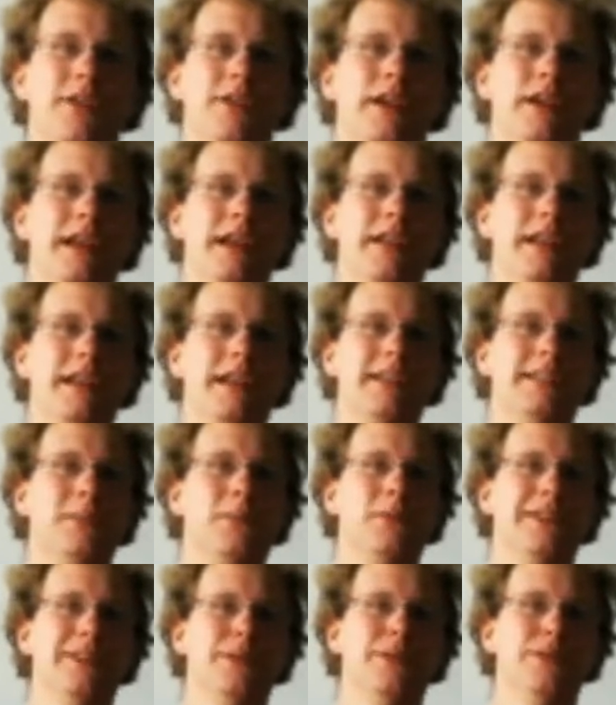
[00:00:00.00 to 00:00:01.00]
or get like
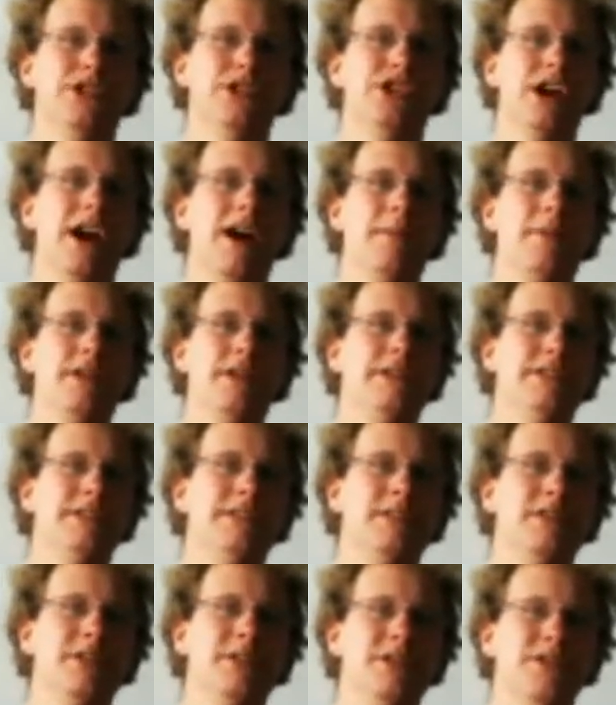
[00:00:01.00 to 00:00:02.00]
someone whose job it is
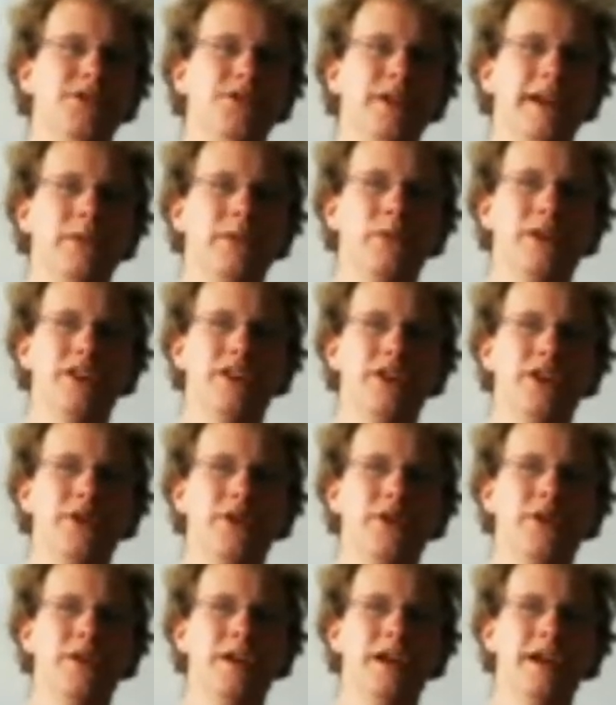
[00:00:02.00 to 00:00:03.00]
to do the trade with
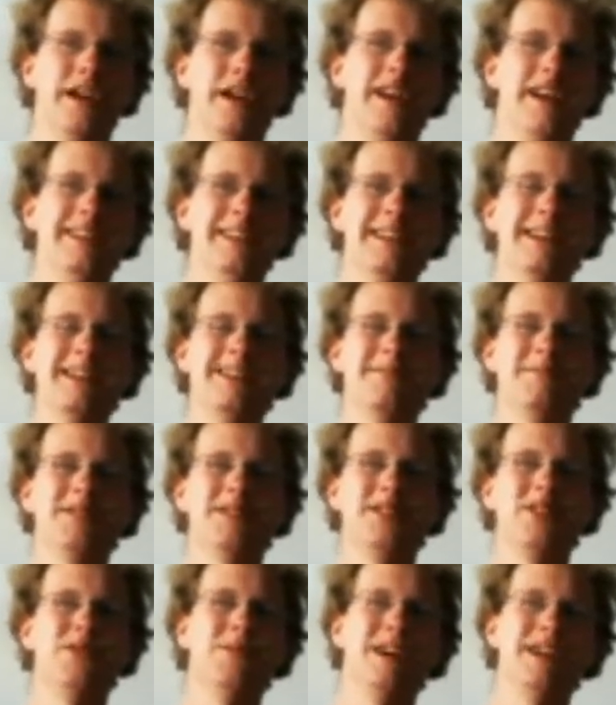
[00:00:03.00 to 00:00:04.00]
you, it's not
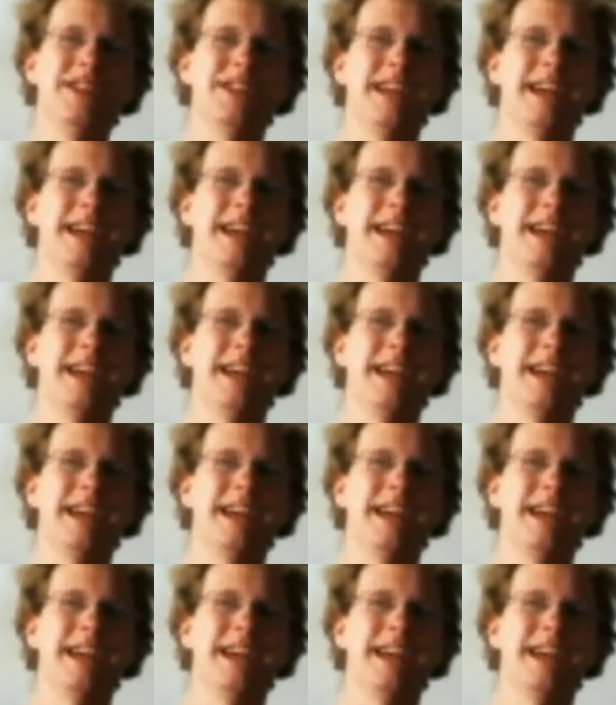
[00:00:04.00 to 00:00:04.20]
so much